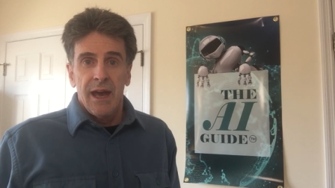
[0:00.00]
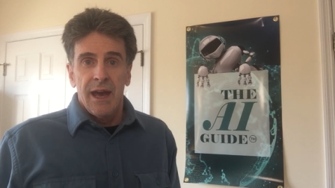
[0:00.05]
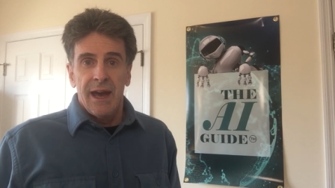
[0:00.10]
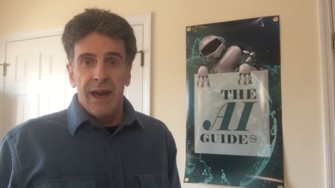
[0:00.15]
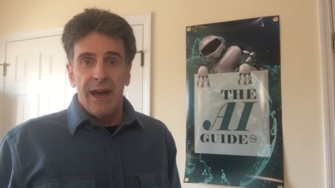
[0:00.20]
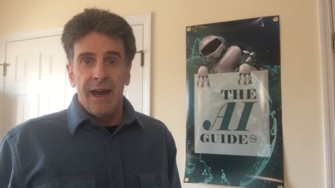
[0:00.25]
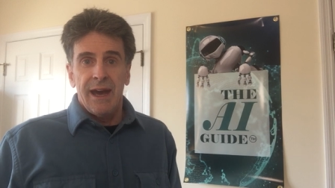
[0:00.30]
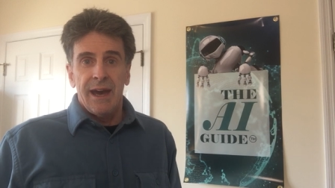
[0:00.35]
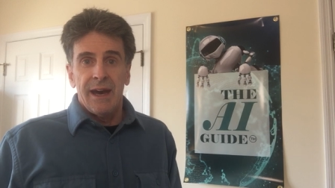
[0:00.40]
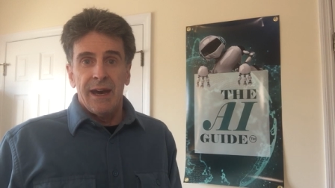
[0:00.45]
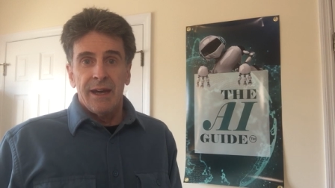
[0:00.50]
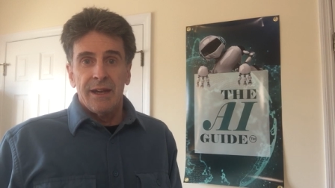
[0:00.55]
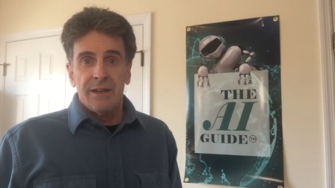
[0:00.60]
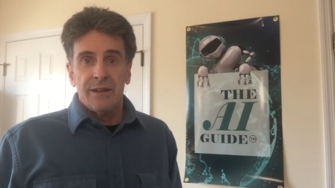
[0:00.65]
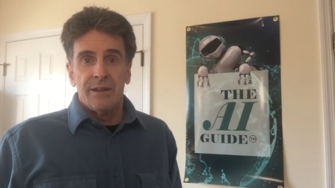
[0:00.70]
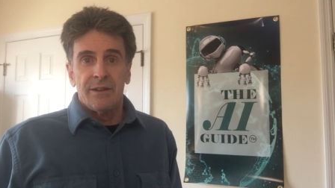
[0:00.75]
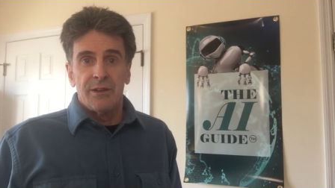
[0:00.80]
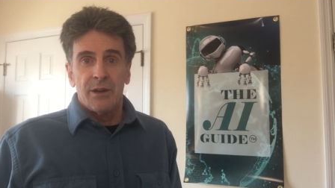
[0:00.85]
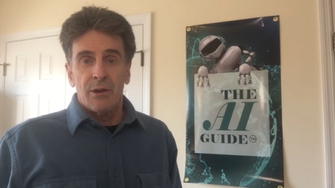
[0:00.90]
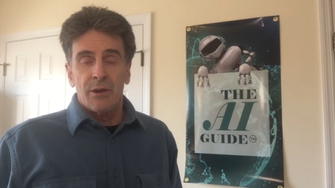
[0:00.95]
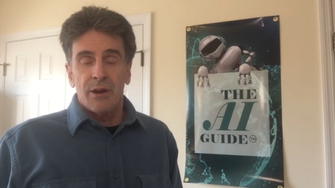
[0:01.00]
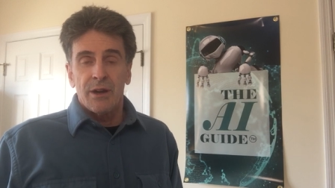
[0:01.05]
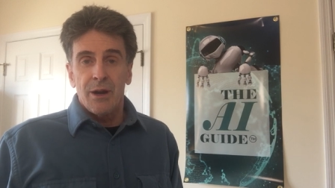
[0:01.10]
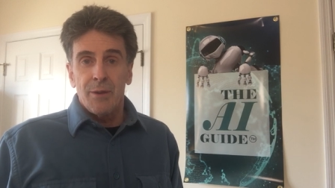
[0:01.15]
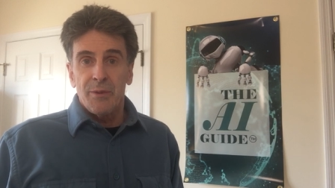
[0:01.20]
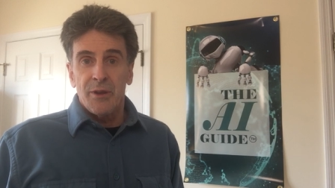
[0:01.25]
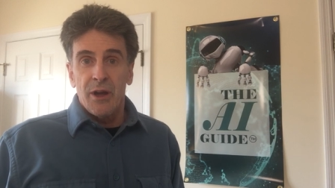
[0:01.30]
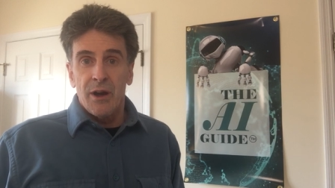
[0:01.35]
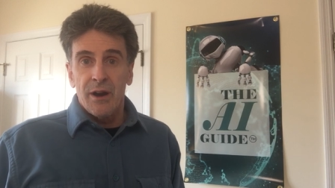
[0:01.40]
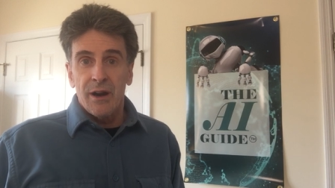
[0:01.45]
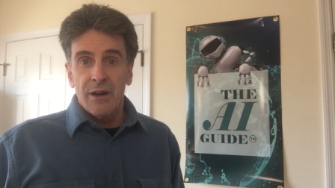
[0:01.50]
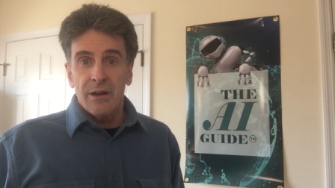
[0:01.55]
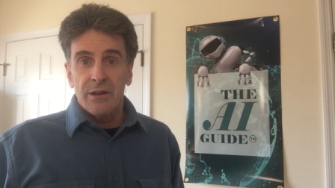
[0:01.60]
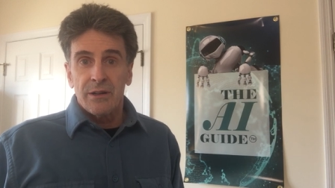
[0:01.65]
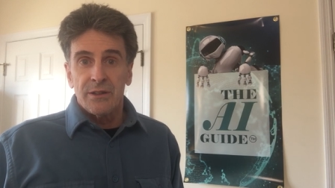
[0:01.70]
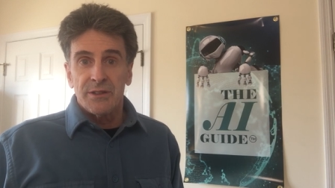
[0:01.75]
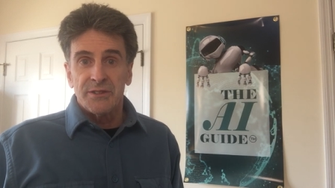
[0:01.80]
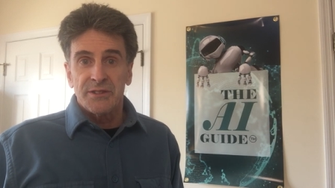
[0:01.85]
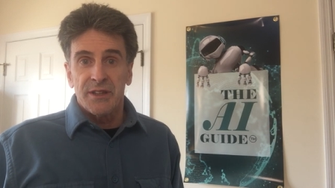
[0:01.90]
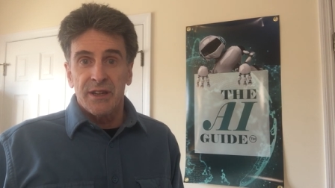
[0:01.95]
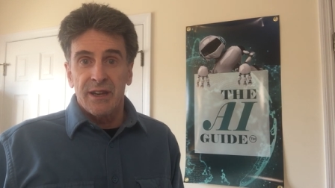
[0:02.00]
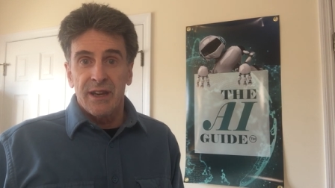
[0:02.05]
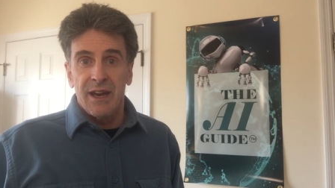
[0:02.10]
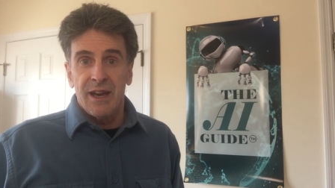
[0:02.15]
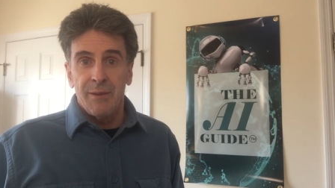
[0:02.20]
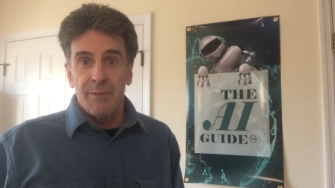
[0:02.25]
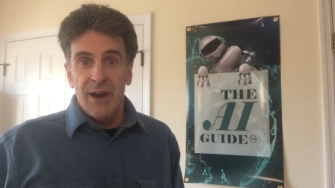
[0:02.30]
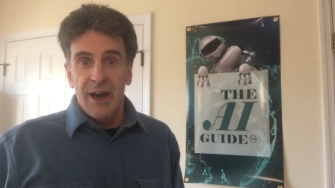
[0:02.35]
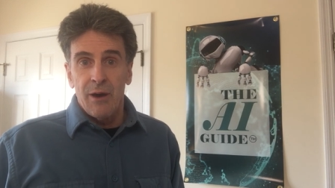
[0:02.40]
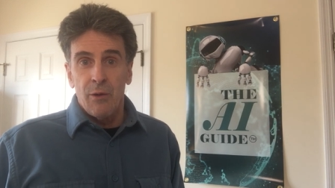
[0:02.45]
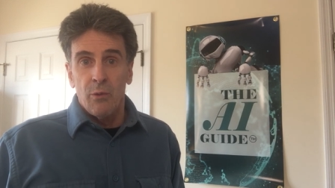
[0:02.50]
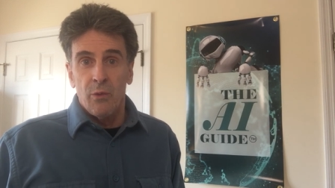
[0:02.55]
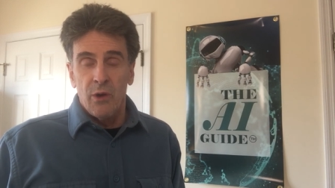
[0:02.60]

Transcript: And there are a couple articles that came out,